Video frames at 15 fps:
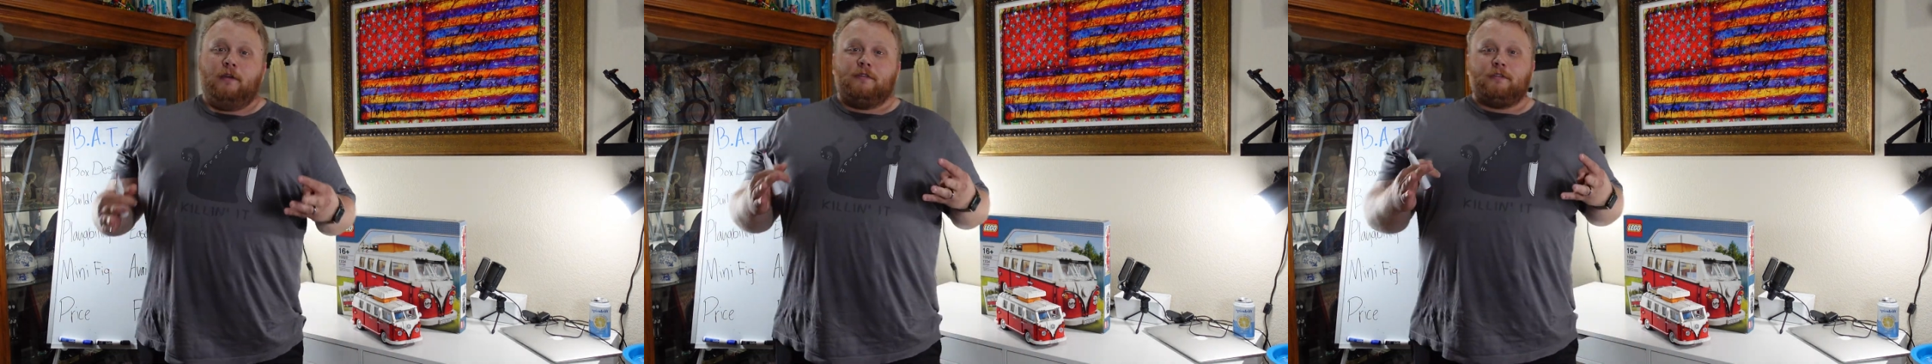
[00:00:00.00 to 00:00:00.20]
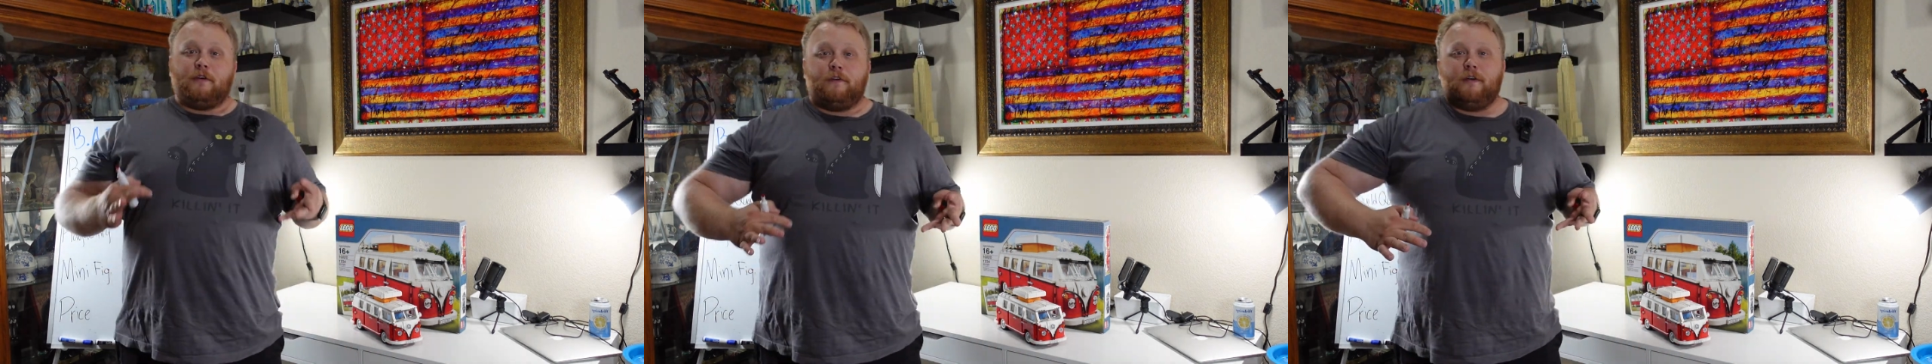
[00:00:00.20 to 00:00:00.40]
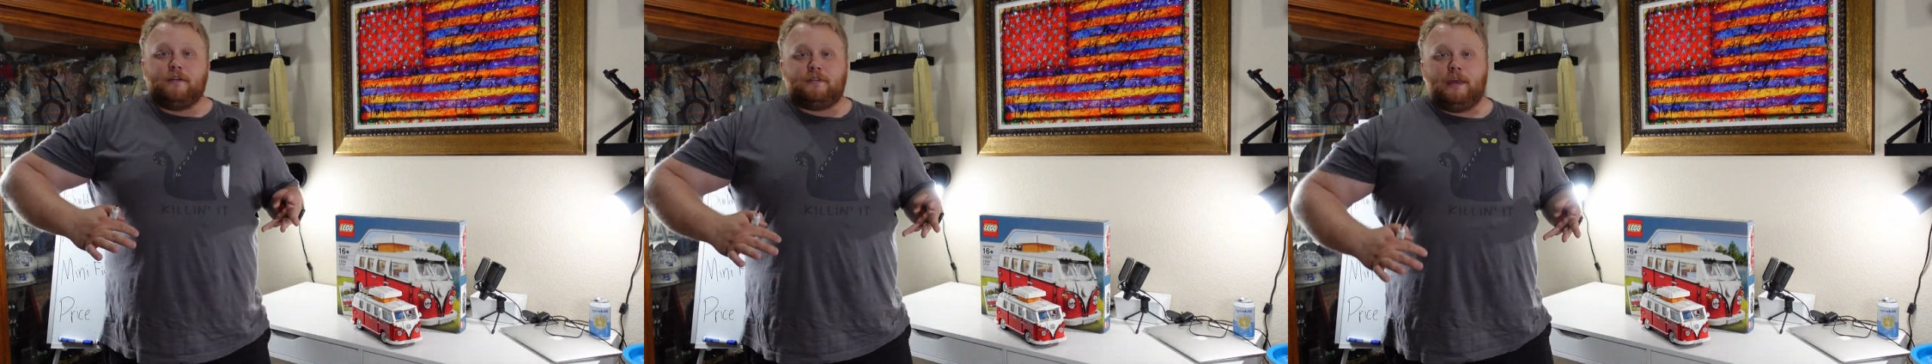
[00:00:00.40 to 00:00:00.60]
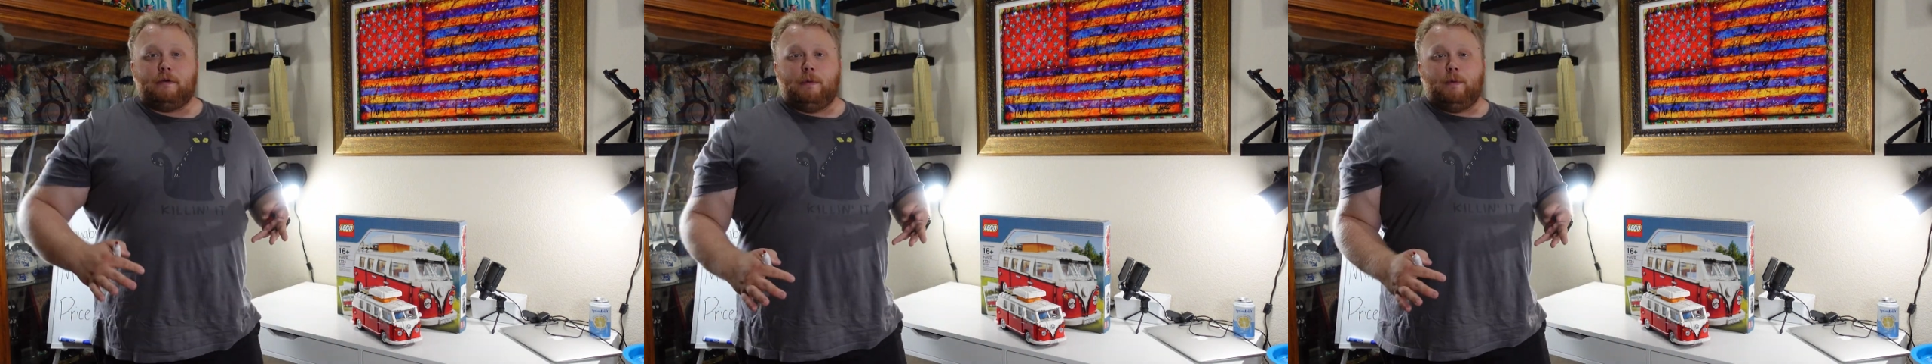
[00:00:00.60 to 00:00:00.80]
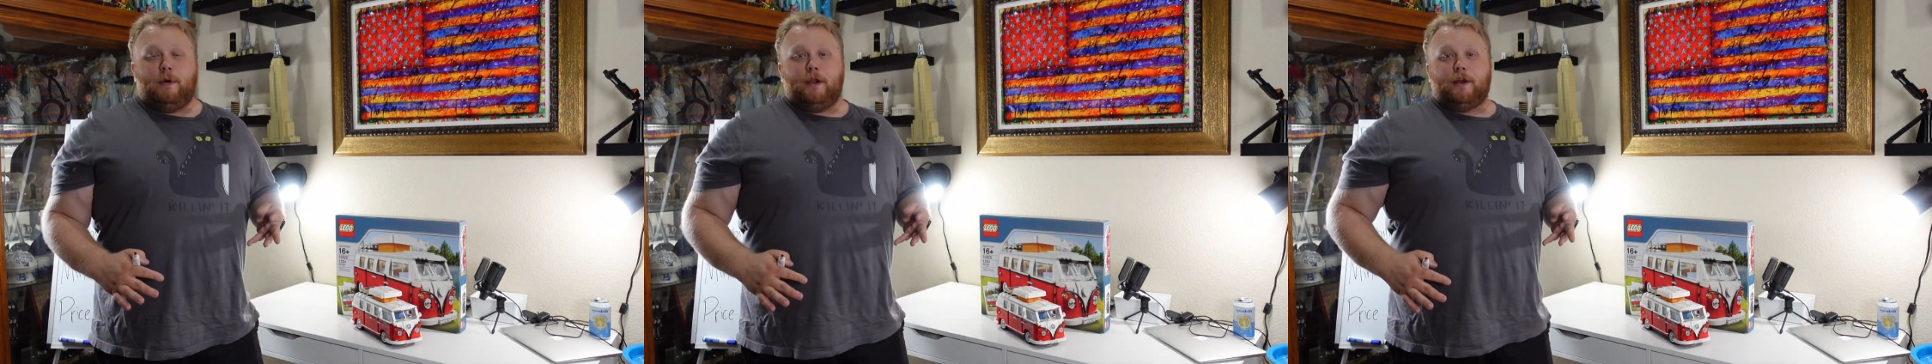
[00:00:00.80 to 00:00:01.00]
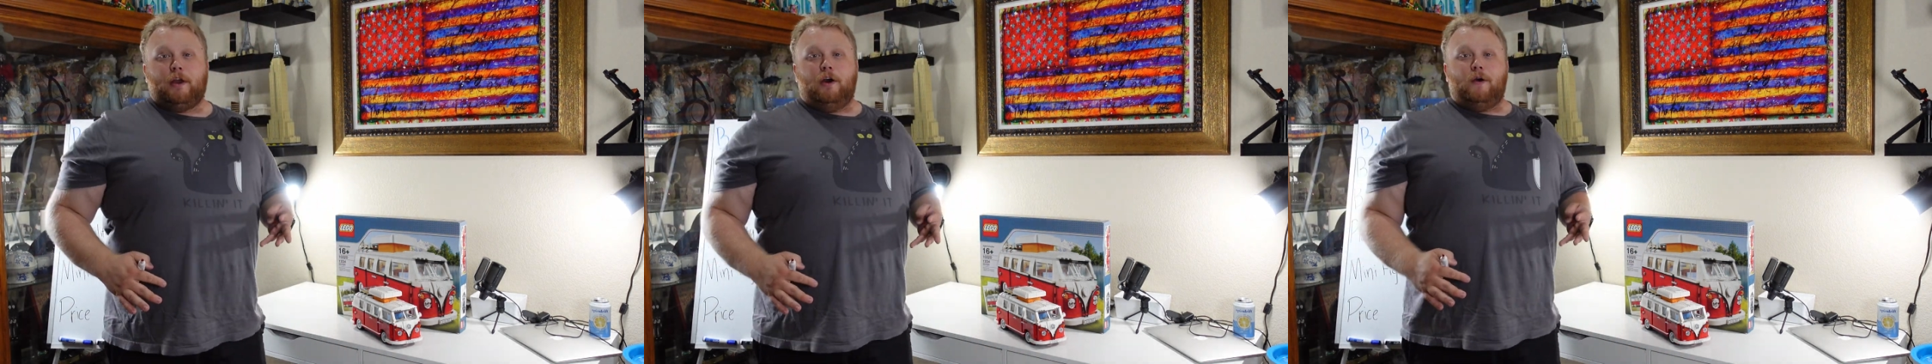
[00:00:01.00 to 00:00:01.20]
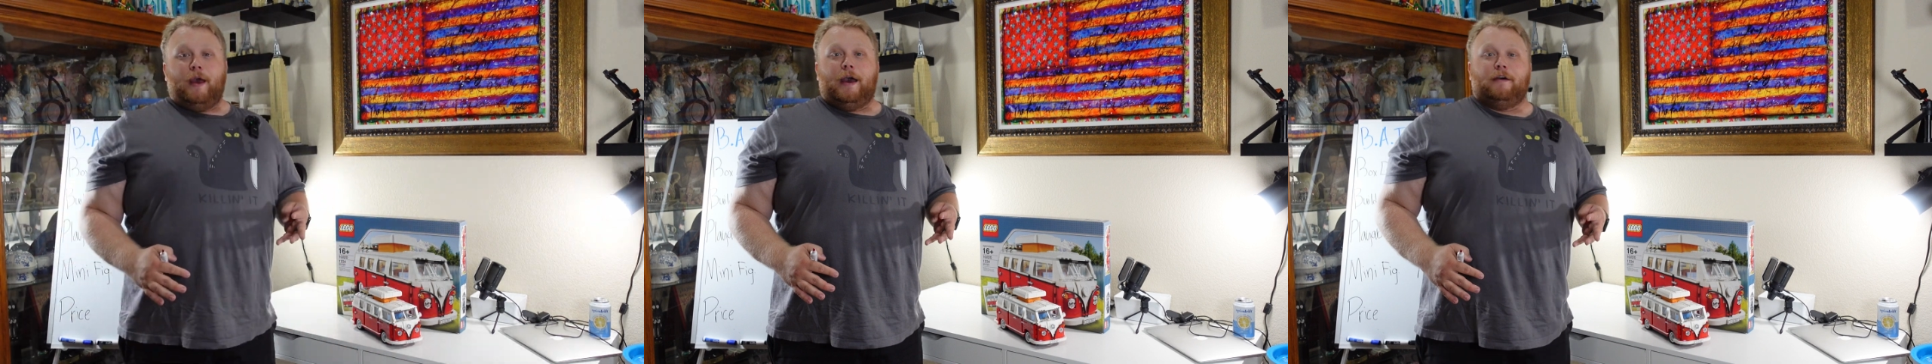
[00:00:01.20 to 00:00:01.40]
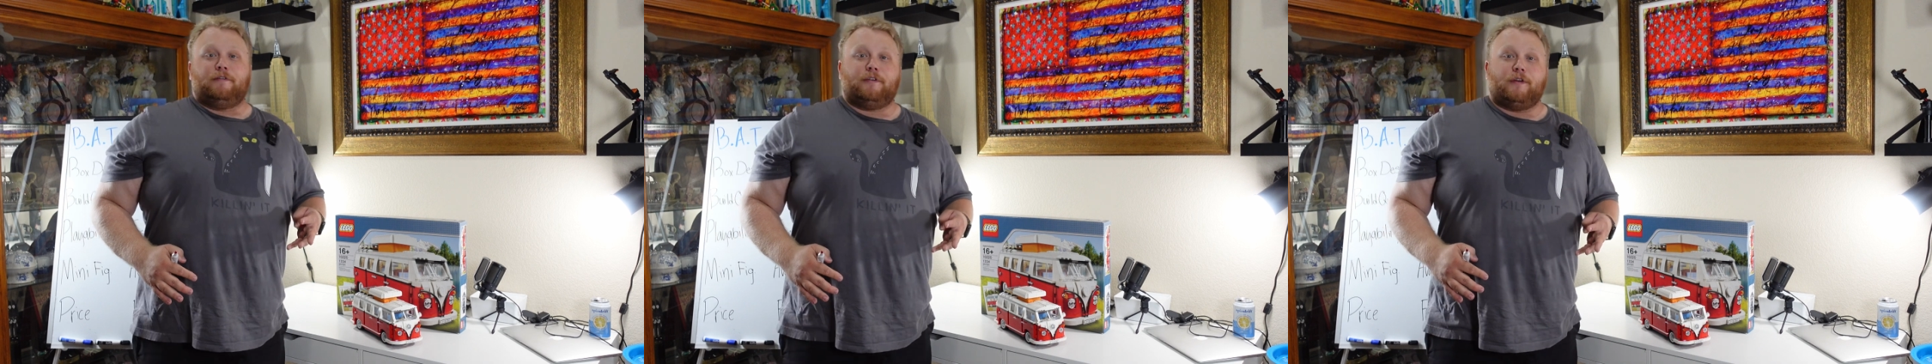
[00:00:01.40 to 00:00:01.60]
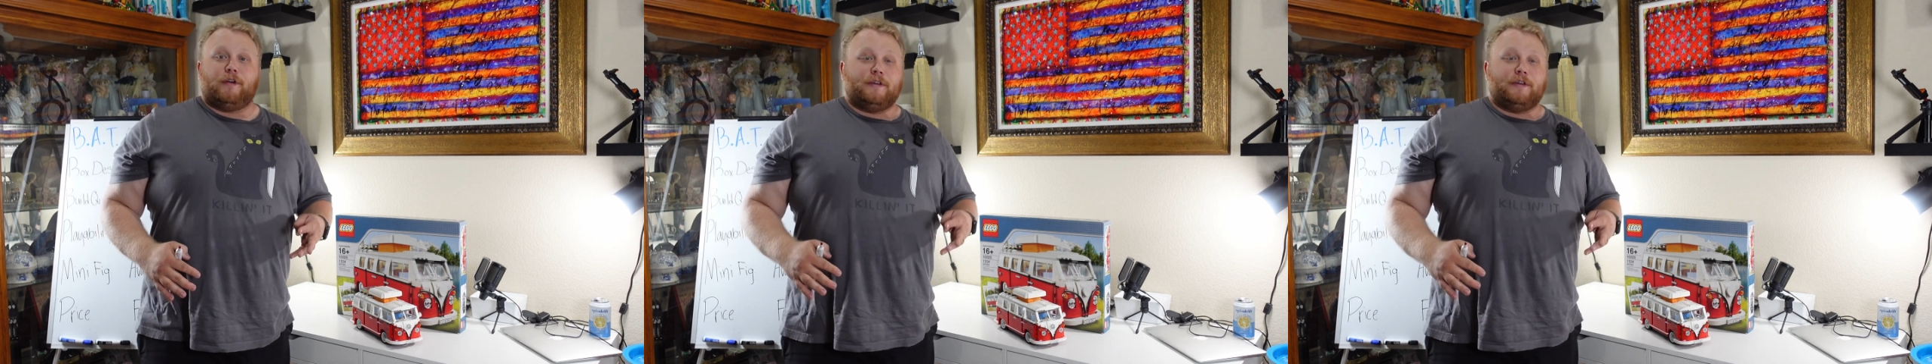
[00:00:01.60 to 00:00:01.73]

So first thing we want to go after